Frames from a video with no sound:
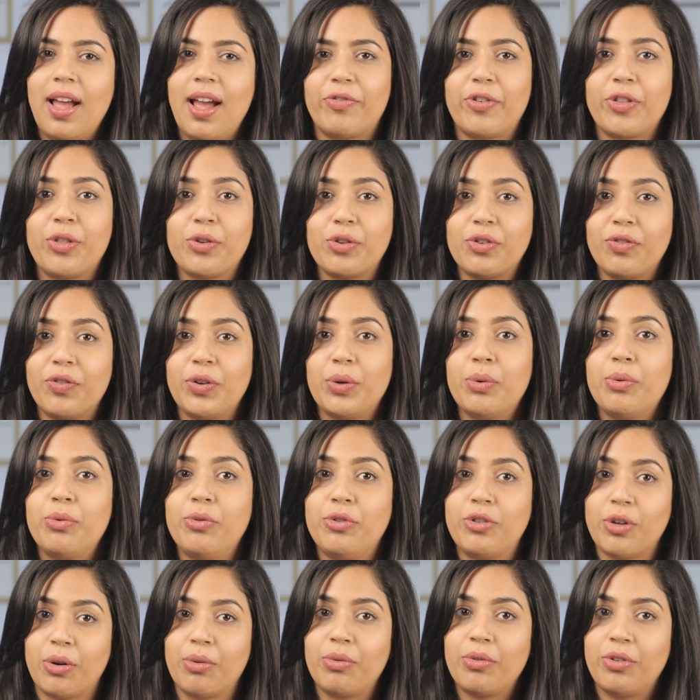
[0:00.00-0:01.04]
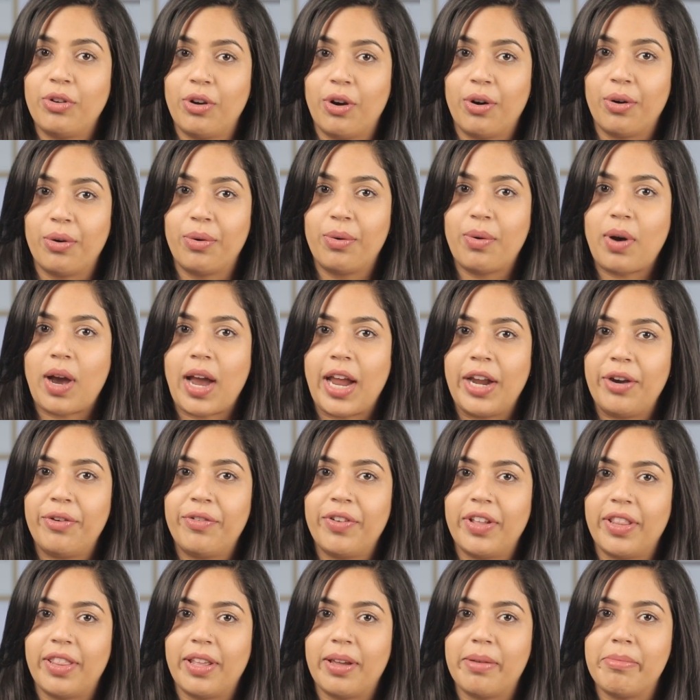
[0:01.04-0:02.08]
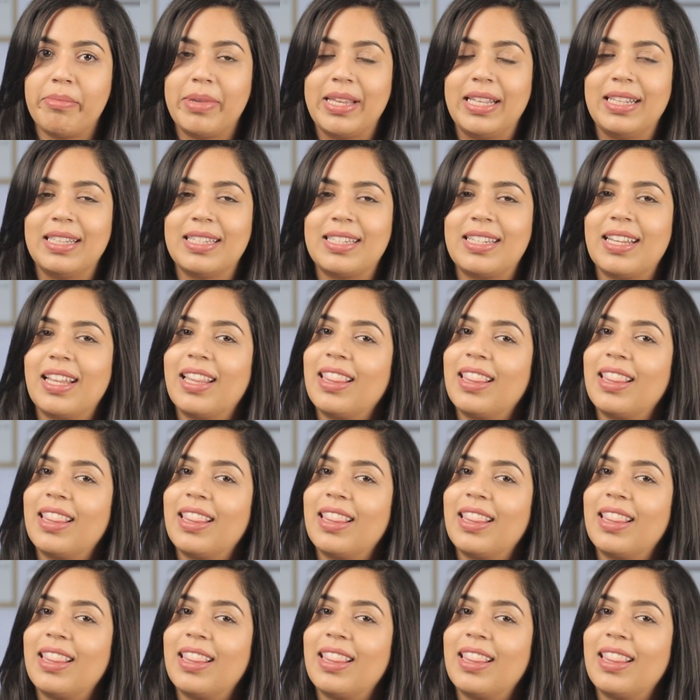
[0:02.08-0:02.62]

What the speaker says: For those of you who don't know, Ayurveda means